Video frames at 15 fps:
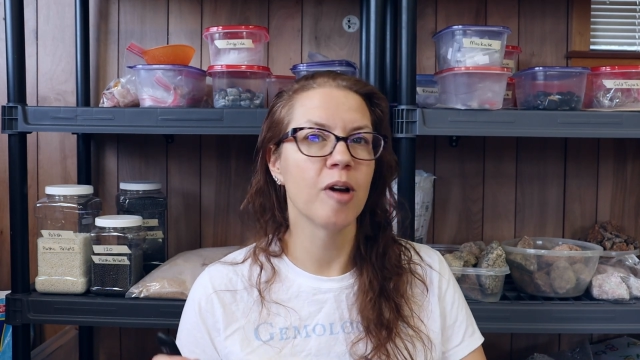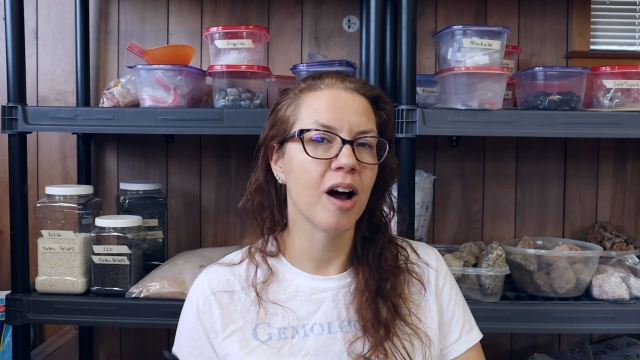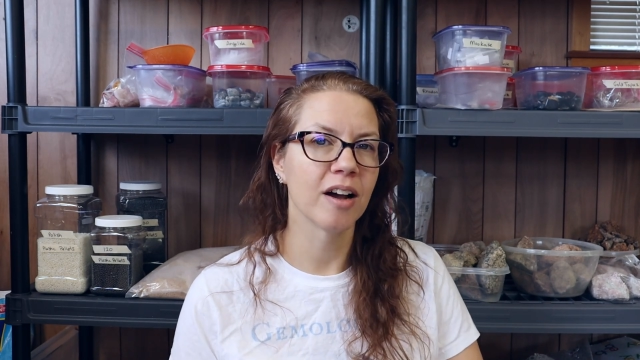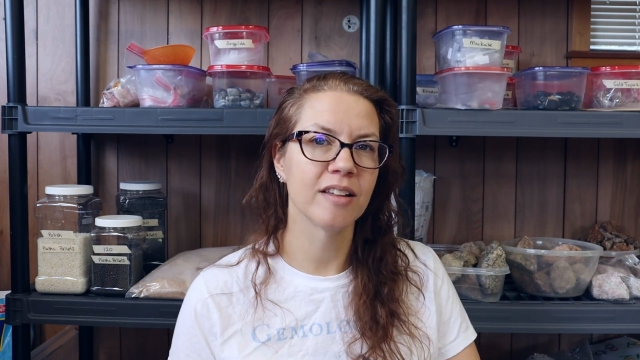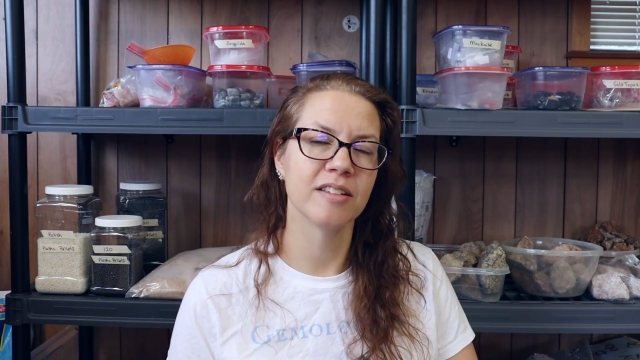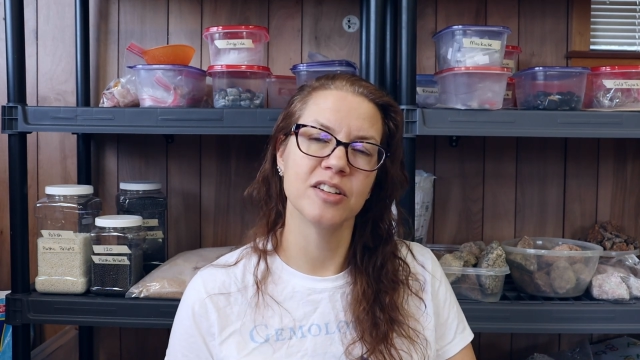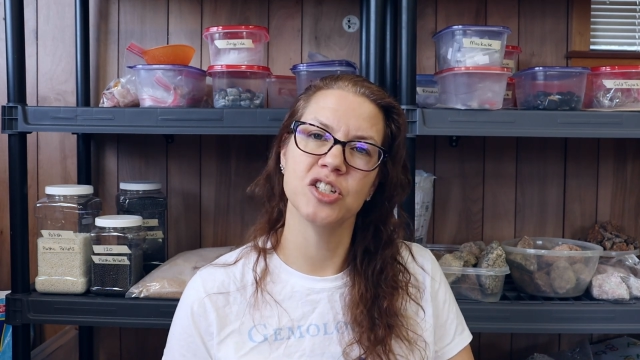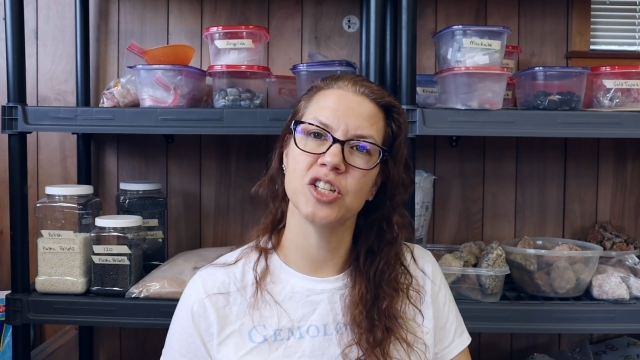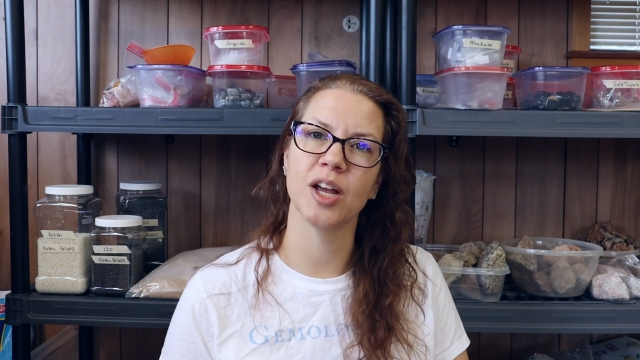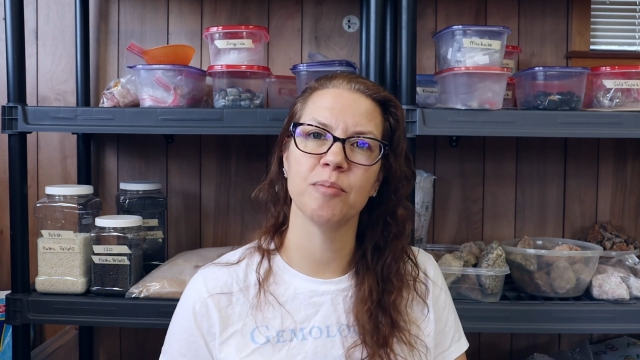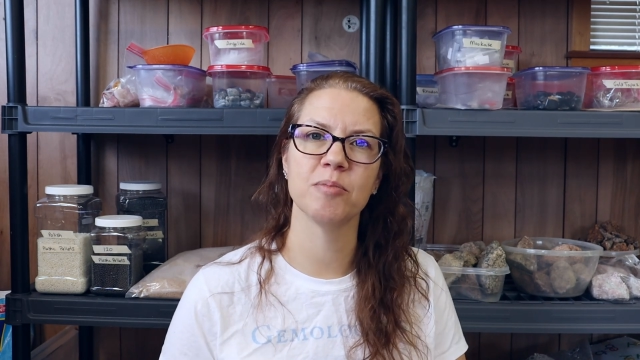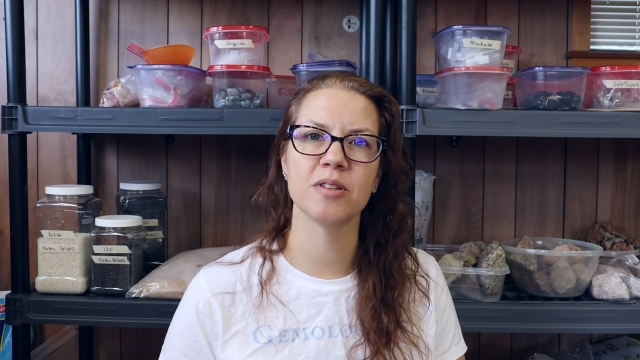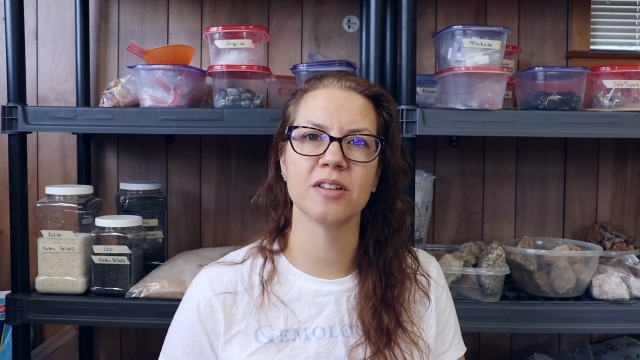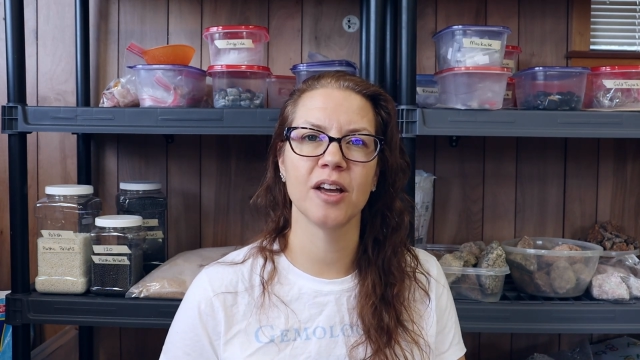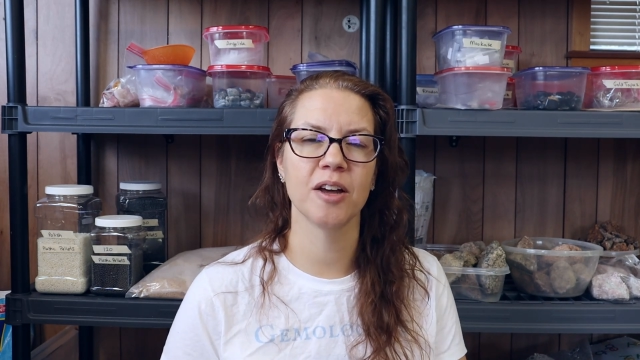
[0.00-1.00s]
rocks and
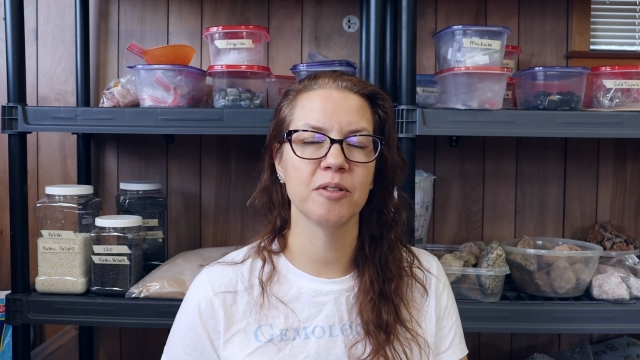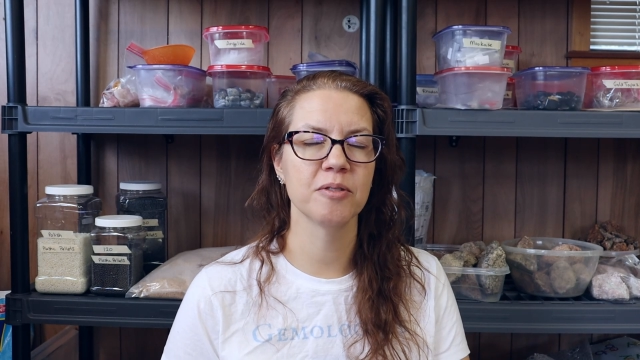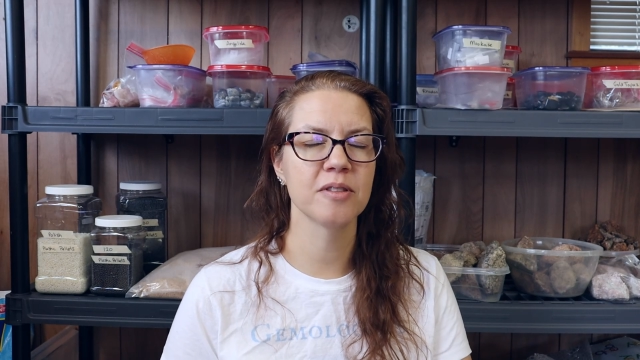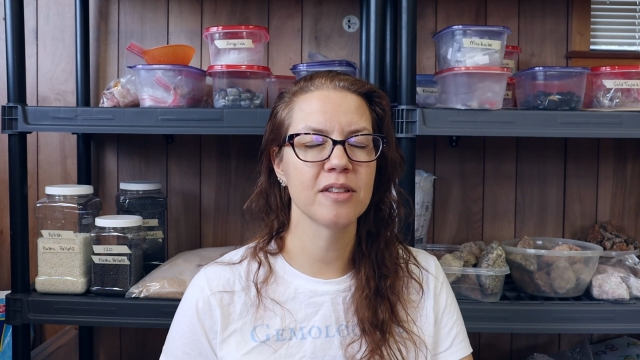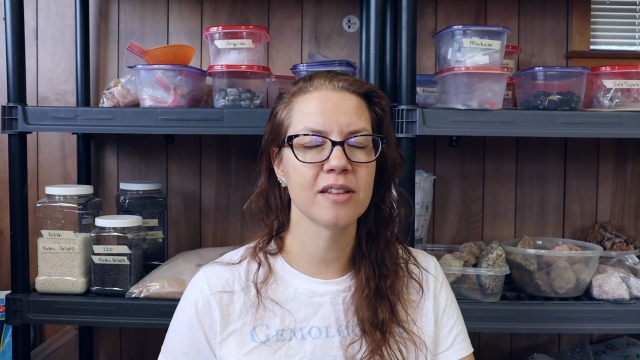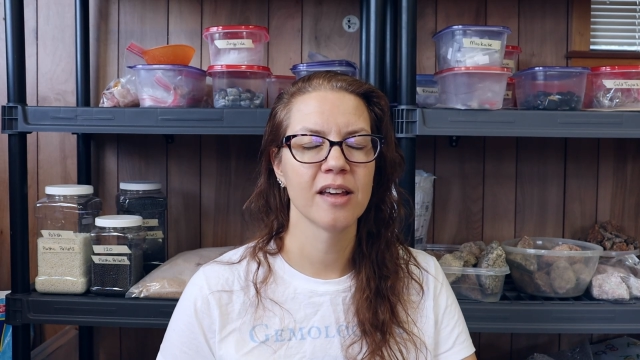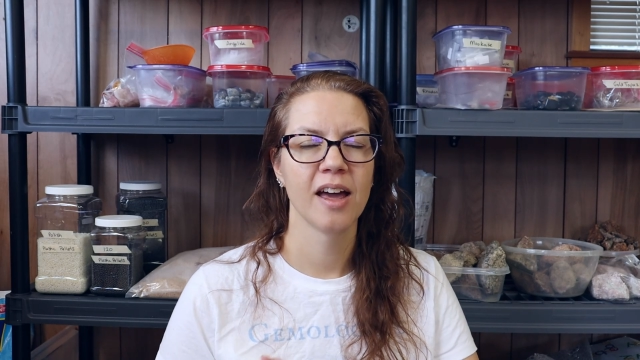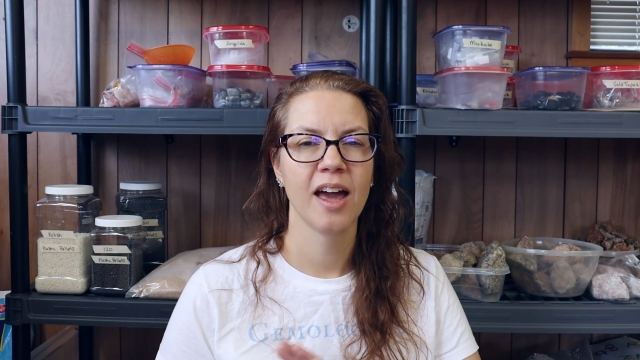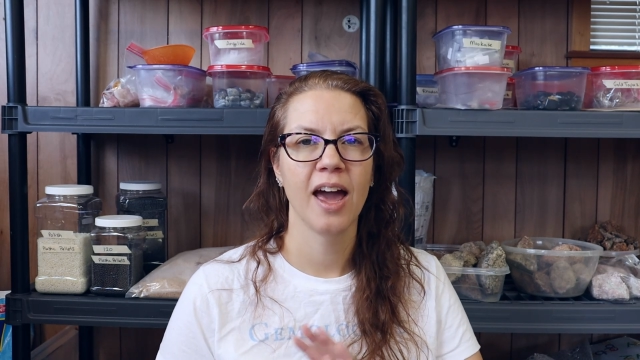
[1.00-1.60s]
gemstones,